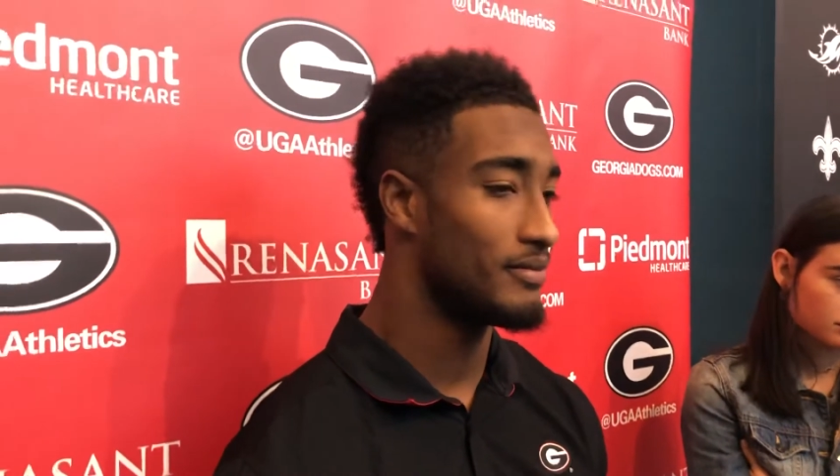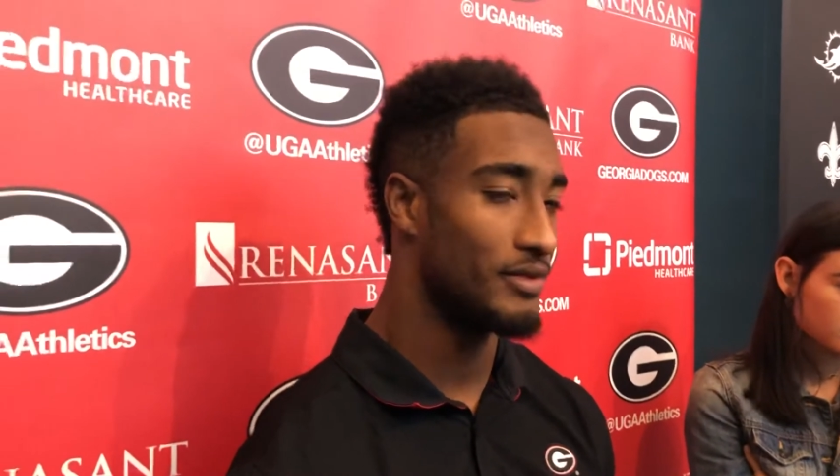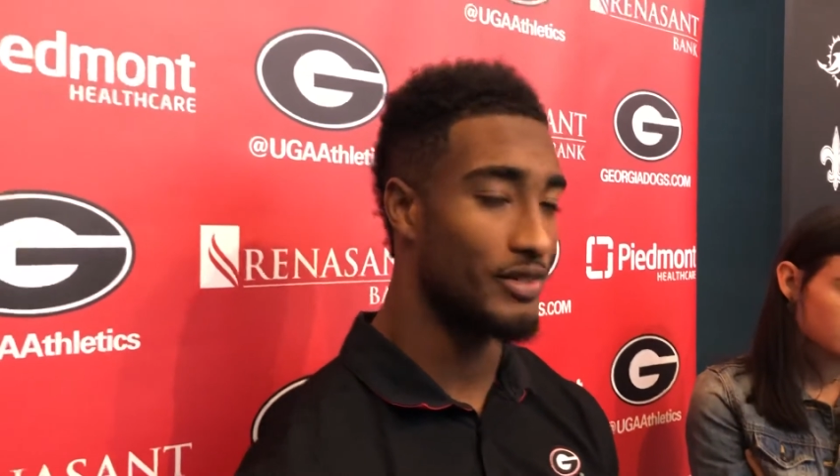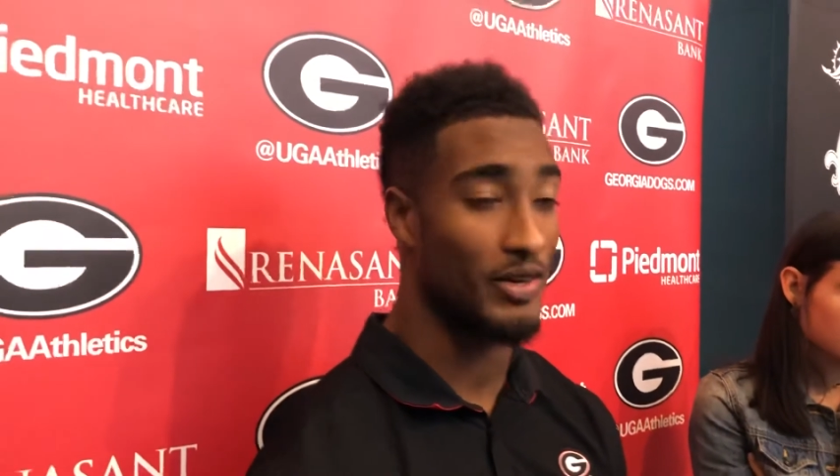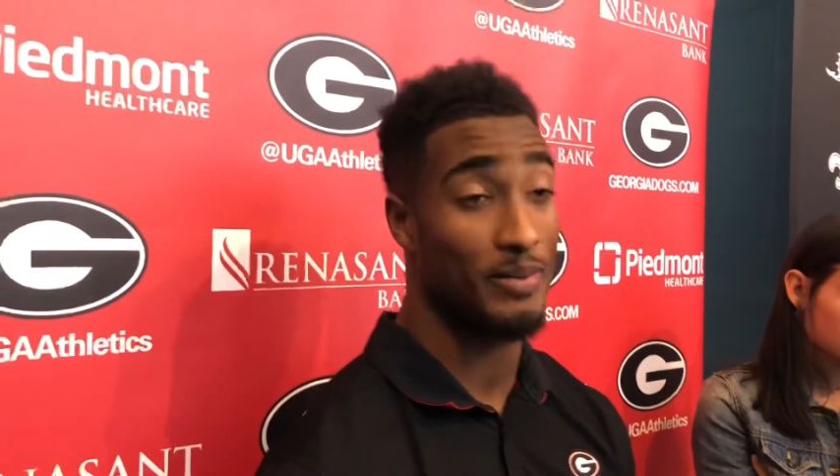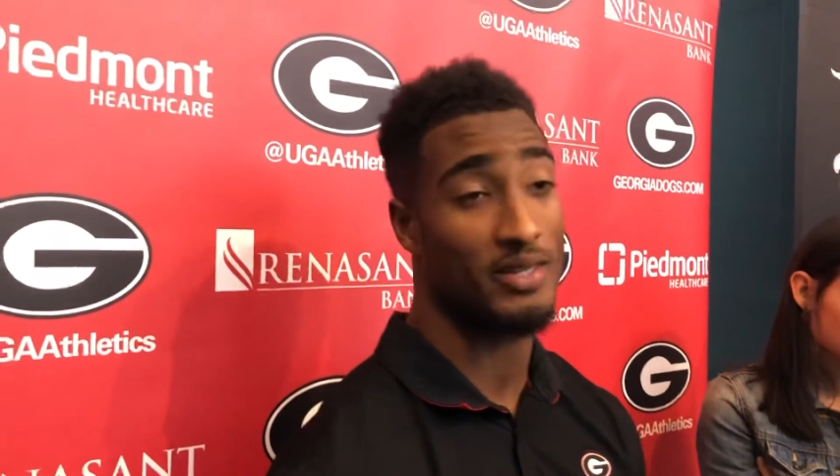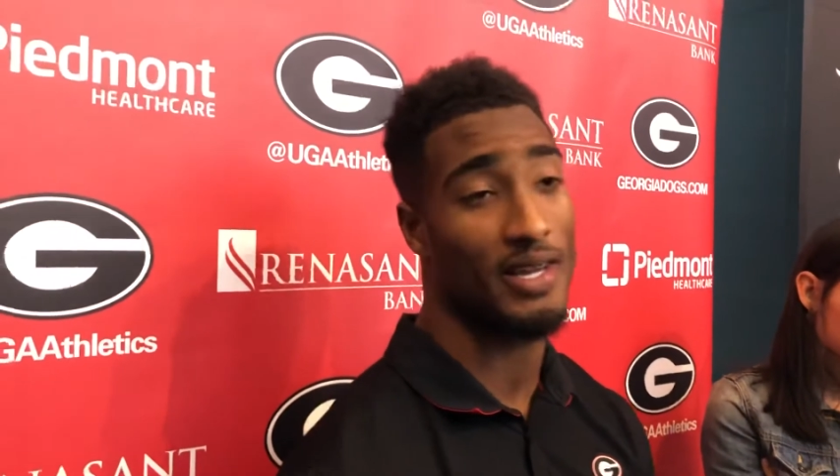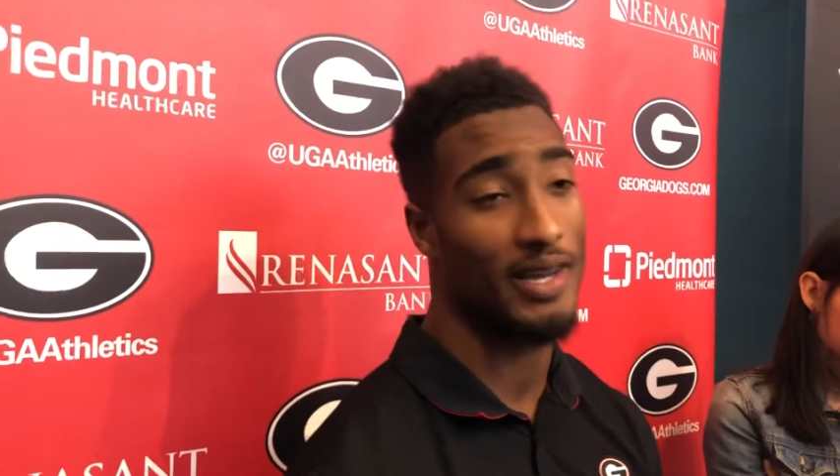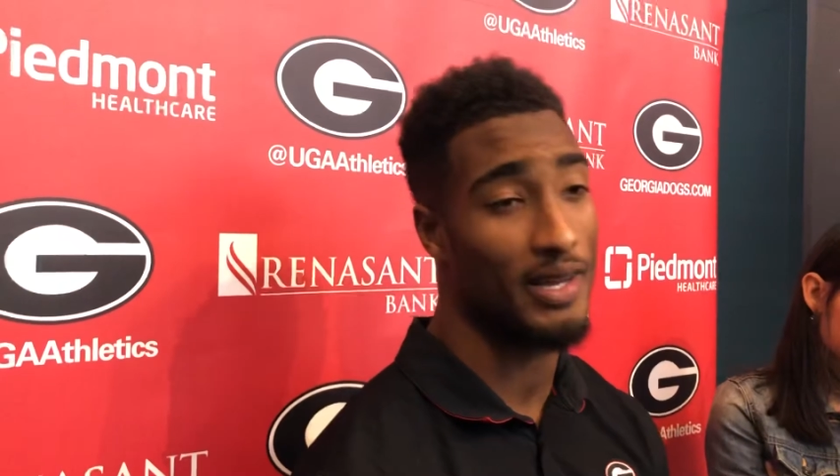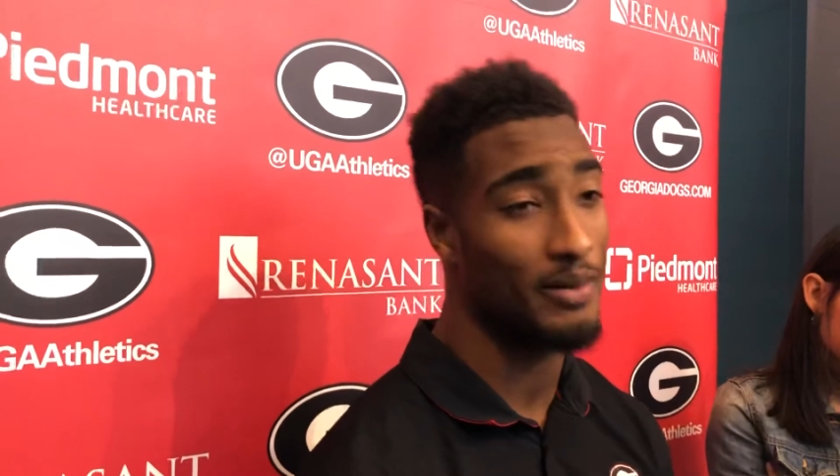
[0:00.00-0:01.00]
scrimmage
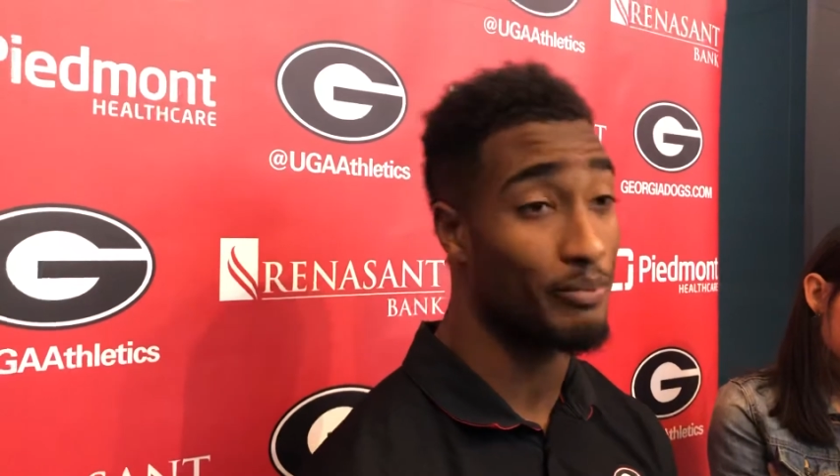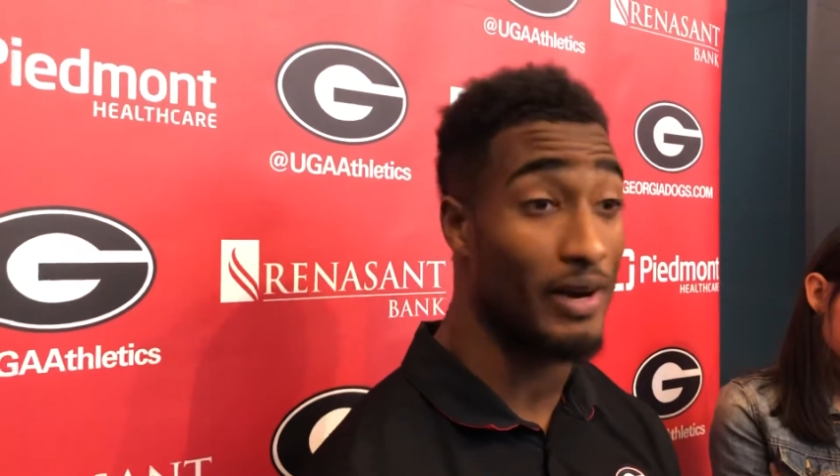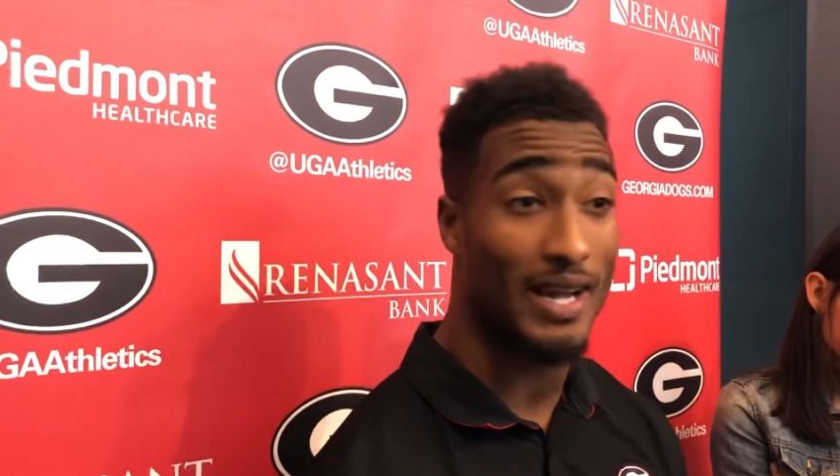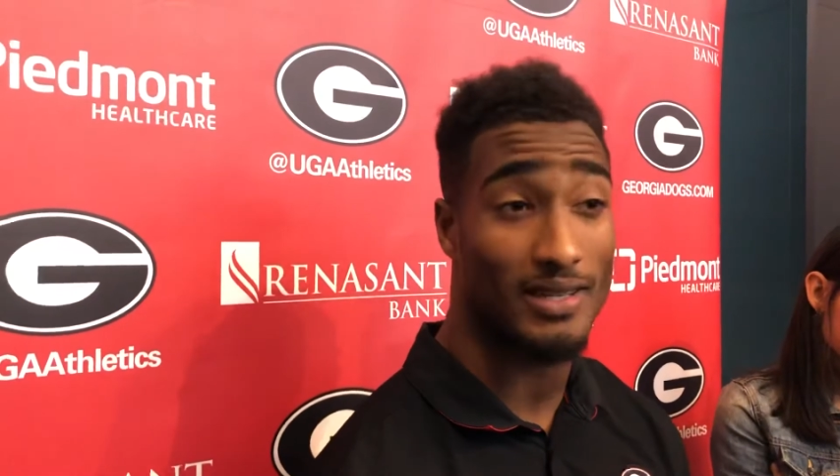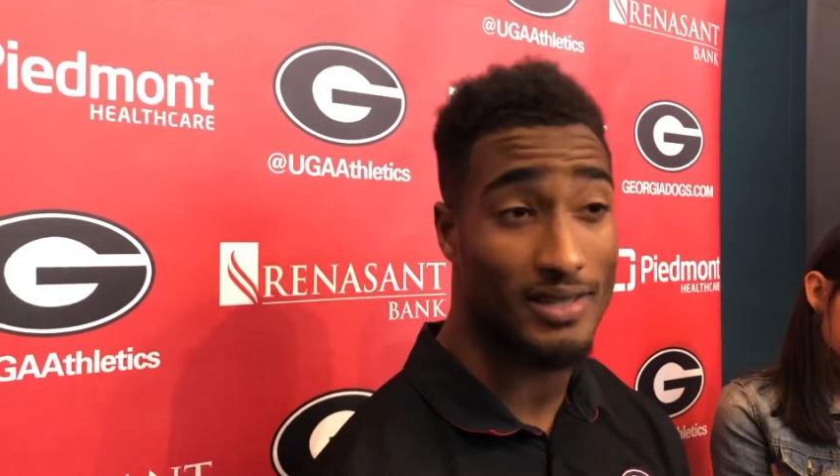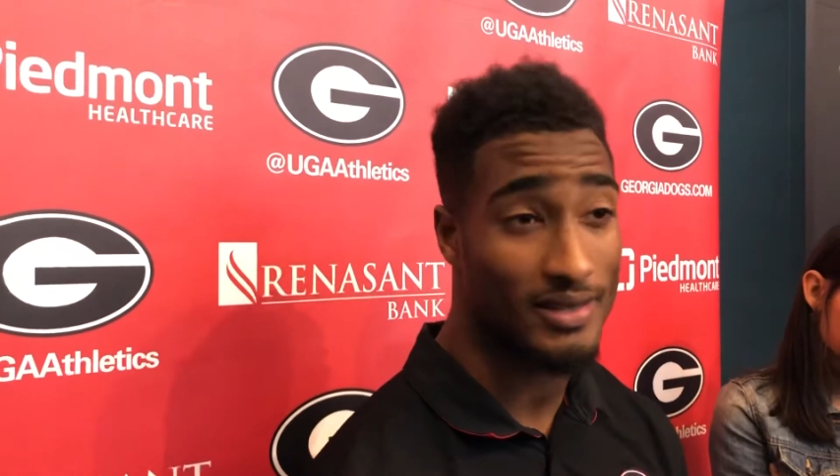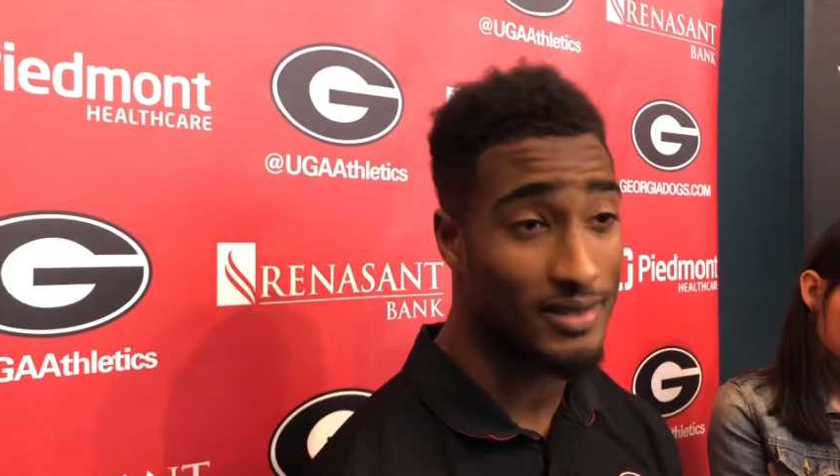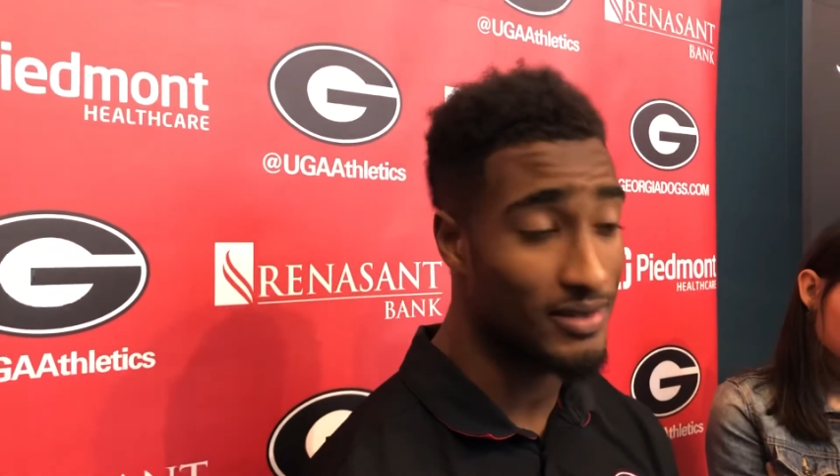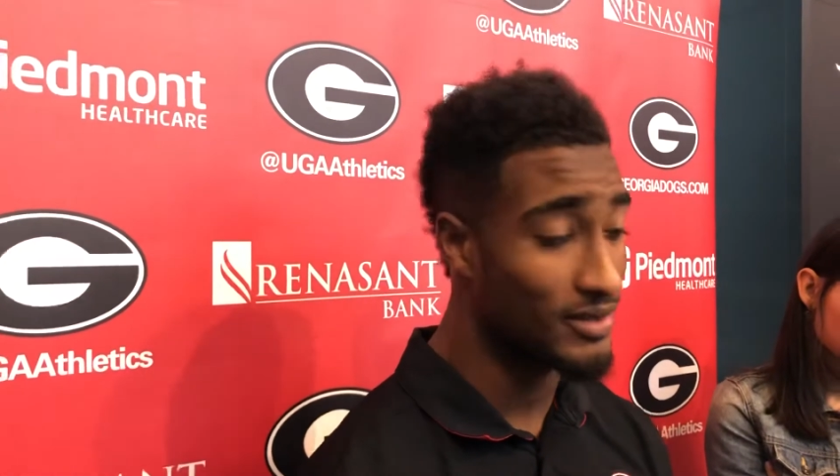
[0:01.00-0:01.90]
game, practice,